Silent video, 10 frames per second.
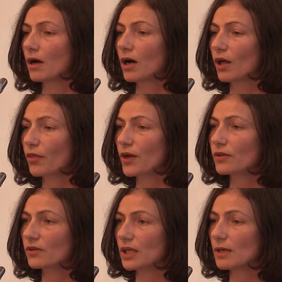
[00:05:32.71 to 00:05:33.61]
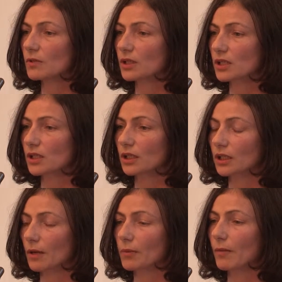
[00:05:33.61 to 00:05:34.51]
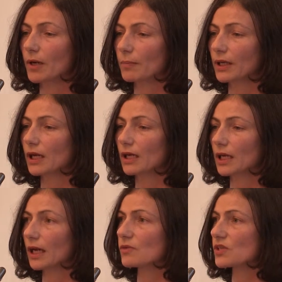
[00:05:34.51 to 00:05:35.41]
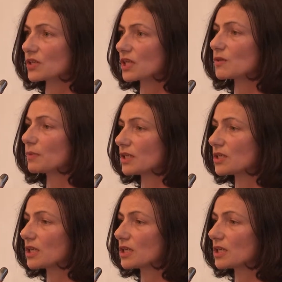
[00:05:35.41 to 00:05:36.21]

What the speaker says: Our third theme that kept coming up again and again was accessibility.